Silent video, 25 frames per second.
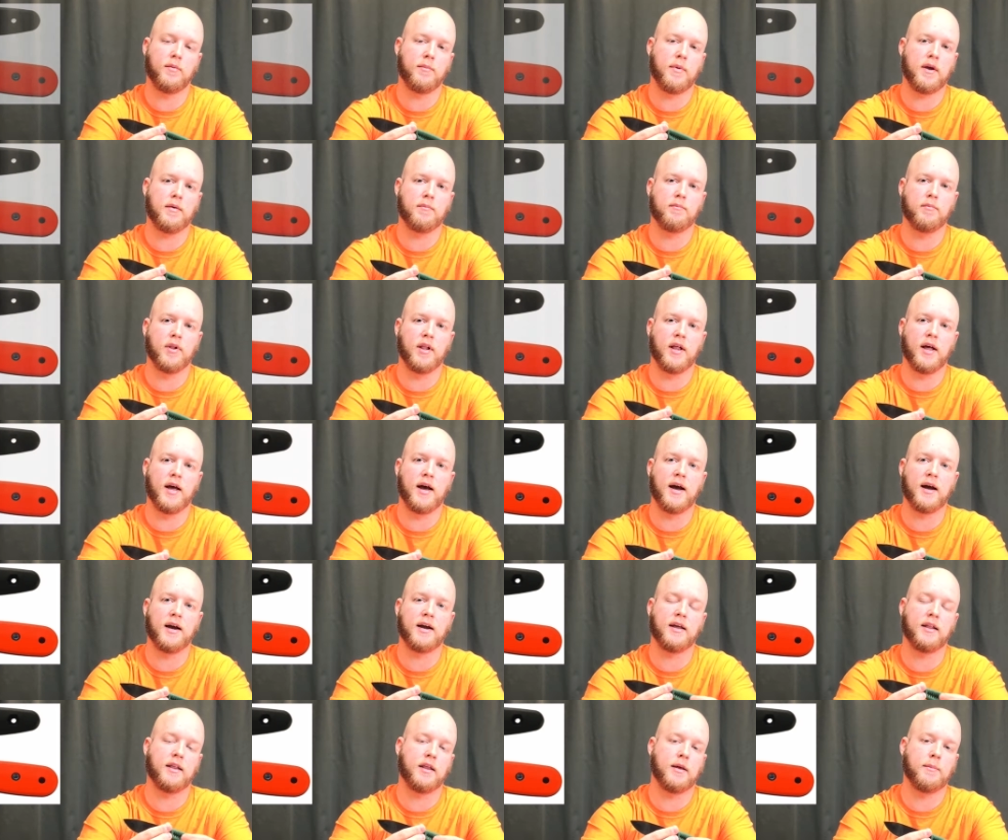They make
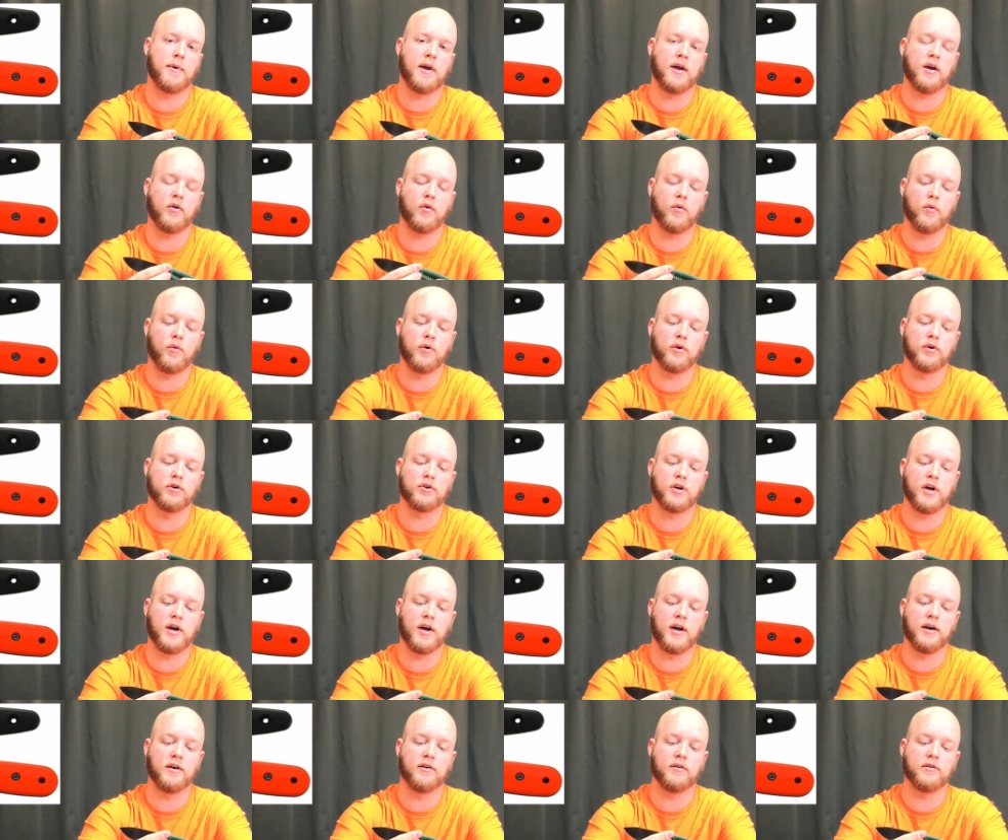black and they make orange
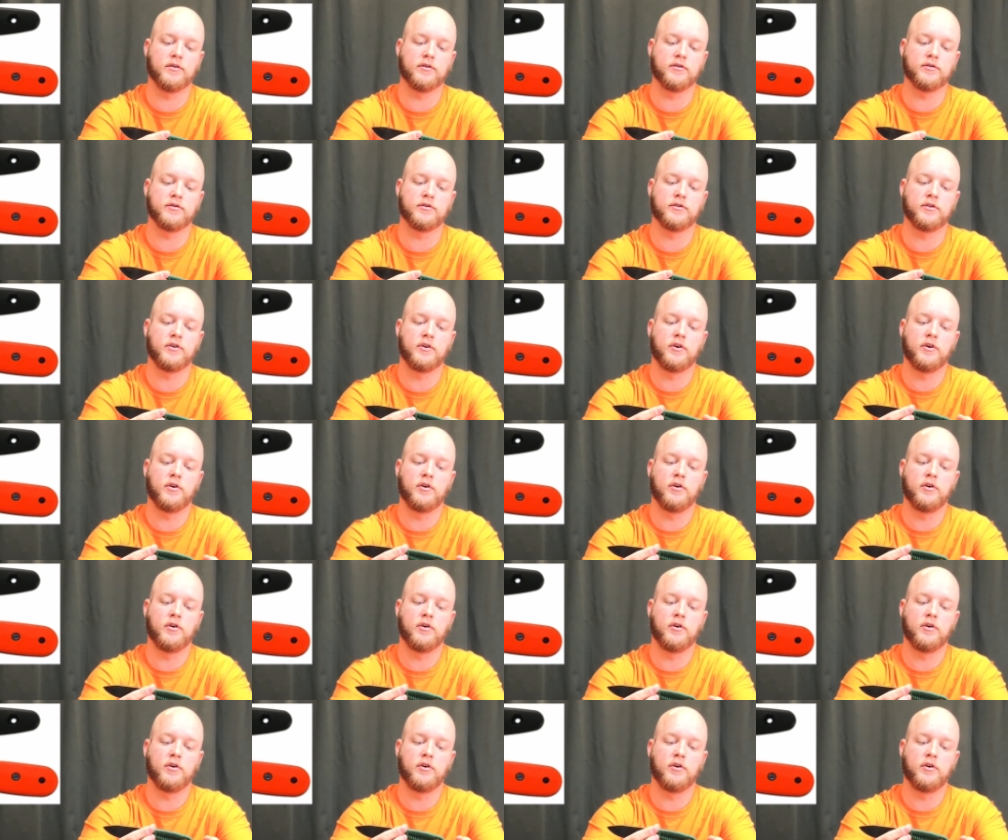handles,